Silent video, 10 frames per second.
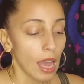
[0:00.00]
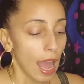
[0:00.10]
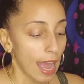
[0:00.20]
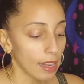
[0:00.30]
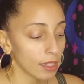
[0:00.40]

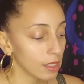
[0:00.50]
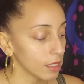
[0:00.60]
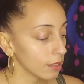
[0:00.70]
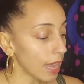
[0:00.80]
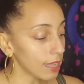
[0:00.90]
And
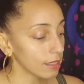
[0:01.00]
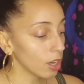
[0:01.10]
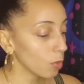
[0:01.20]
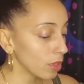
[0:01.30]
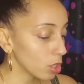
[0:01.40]
that's
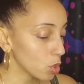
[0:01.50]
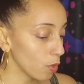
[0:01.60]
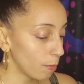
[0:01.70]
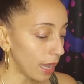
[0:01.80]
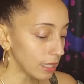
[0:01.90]
here with the Two
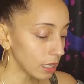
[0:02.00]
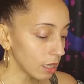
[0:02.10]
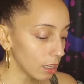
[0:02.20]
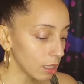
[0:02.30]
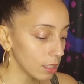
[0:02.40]
of
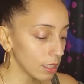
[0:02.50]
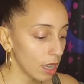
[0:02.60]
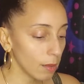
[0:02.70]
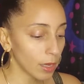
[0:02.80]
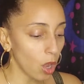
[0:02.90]
Pentacles,
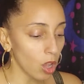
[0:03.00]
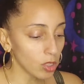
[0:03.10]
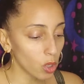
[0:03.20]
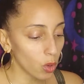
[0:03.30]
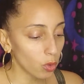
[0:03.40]
but
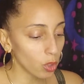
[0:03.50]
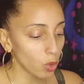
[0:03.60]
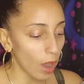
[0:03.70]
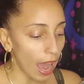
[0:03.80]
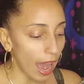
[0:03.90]
also you
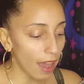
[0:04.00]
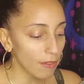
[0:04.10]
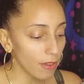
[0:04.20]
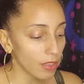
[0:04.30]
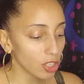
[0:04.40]

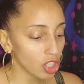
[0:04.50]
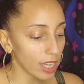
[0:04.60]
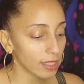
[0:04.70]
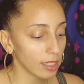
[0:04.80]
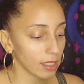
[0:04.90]
have the
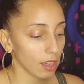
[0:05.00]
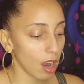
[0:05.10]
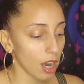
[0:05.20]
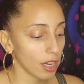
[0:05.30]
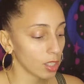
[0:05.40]
Justice
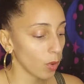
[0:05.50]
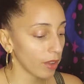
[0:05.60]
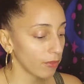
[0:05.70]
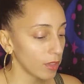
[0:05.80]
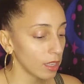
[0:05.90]
card. So I
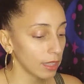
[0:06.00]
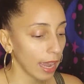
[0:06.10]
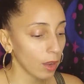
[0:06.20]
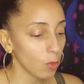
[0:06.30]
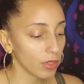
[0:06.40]
feel
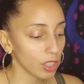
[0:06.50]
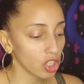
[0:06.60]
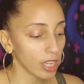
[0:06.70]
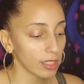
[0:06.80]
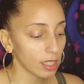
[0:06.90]
like with the
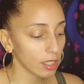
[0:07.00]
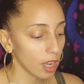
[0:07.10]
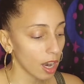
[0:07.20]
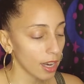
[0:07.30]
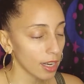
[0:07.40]
Justice
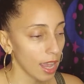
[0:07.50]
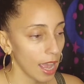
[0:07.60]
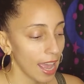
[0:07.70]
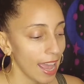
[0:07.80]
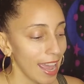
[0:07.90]
card,
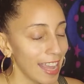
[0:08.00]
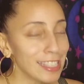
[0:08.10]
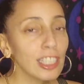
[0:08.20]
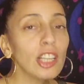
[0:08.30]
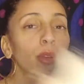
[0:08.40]
it's
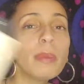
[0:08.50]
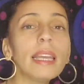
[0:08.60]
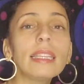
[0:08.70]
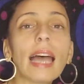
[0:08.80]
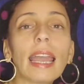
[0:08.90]
a little
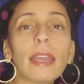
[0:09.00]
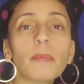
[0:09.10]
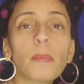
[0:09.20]
bit like